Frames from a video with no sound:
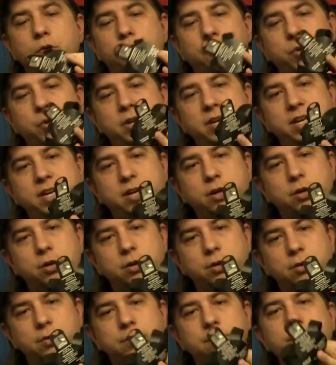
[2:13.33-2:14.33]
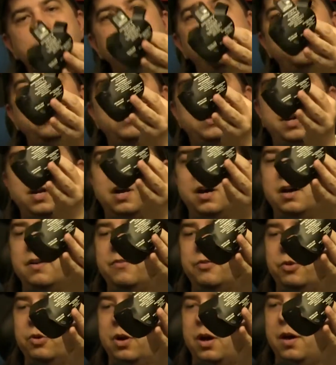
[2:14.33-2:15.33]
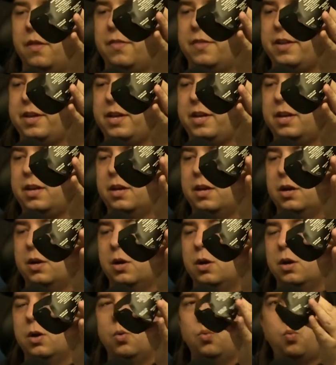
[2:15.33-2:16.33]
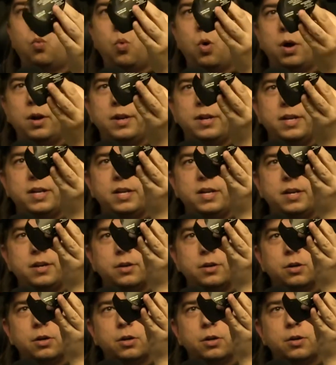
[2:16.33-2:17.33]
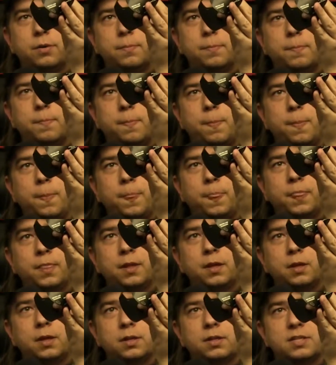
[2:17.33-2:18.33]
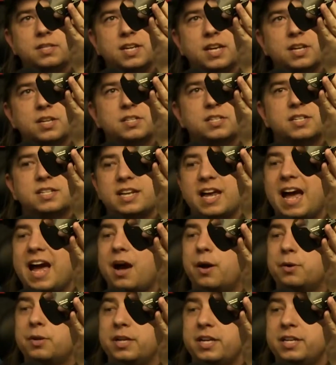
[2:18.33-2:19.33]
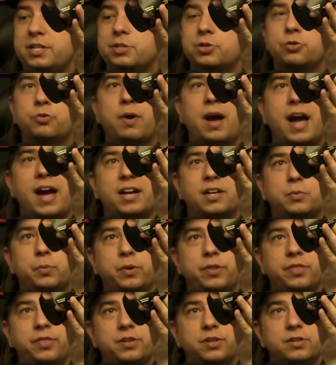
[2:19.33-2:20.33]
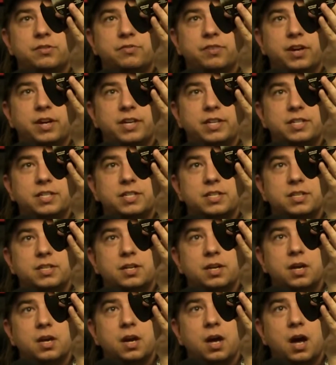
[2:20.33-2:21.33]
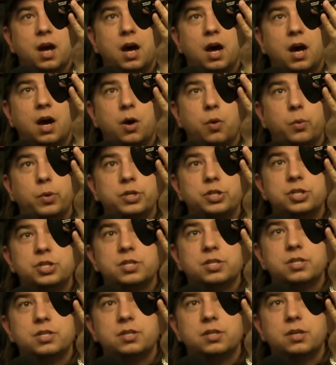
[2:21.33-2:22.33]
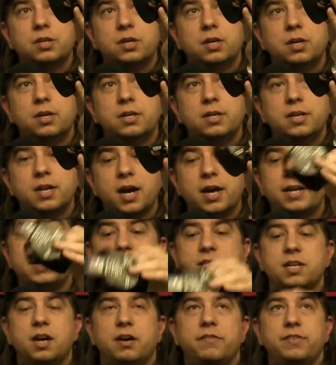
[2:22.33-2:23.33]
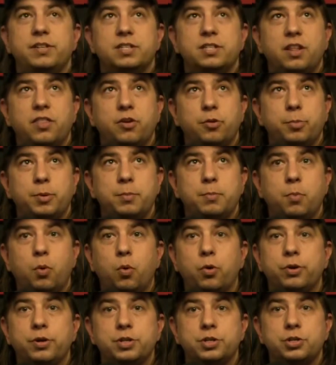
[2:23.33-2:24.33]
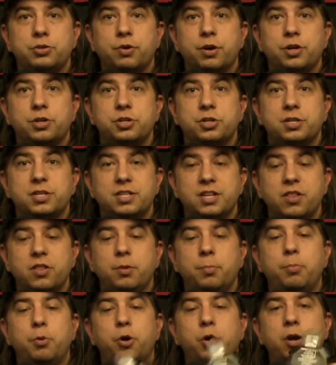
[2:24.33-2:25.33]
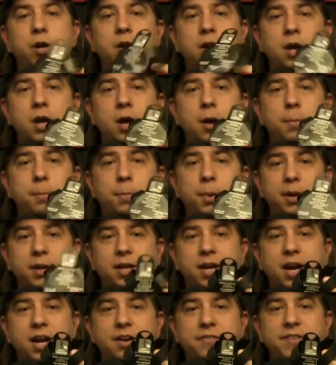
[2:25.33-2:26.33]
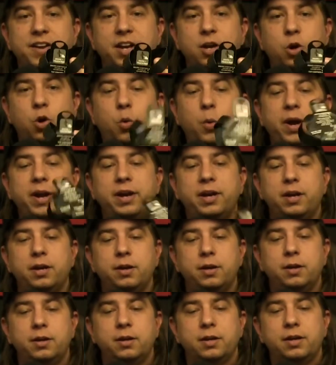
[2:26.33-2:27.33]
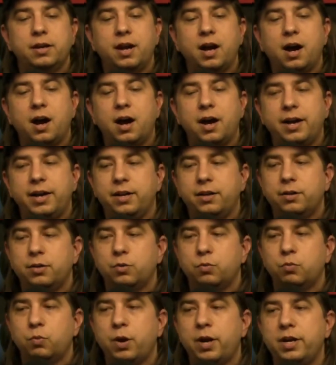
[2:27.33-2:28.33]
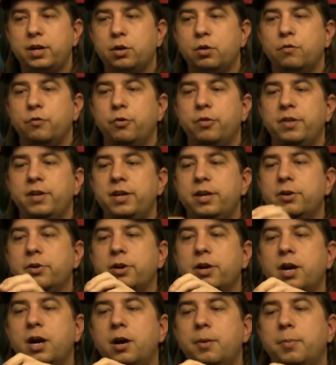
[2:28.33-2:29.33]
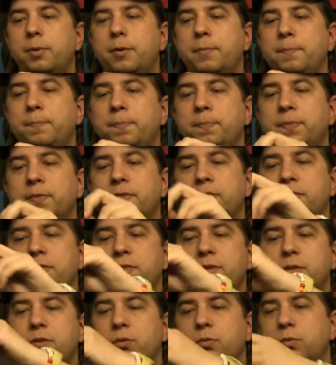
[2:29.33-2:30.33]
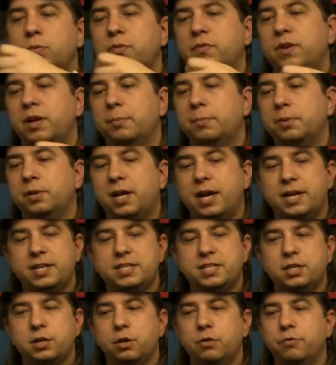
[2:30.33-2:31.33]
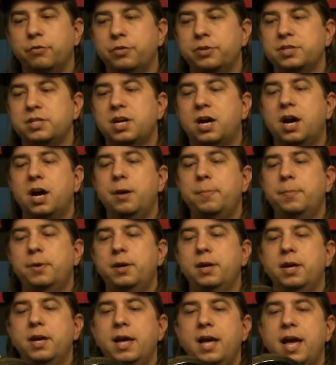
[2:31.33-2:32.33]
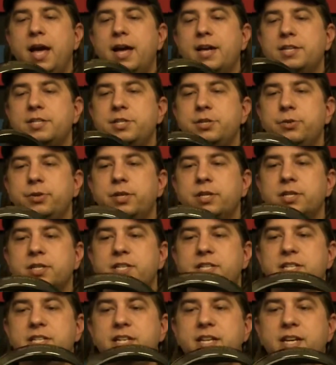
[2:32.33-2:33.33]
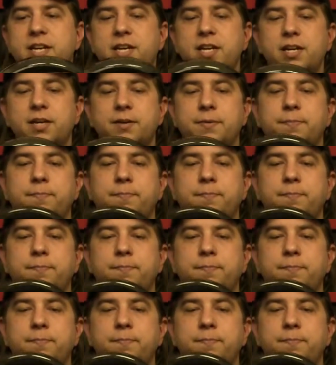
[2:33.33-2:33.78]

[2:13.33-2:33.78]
over here, the cover on the one ear tells us how to interact with the device, uh, which is nice. Obviously, there'll be more instructions in the book, but kind of a quick guide right over the ear cup. got plastic over the top. As you can see,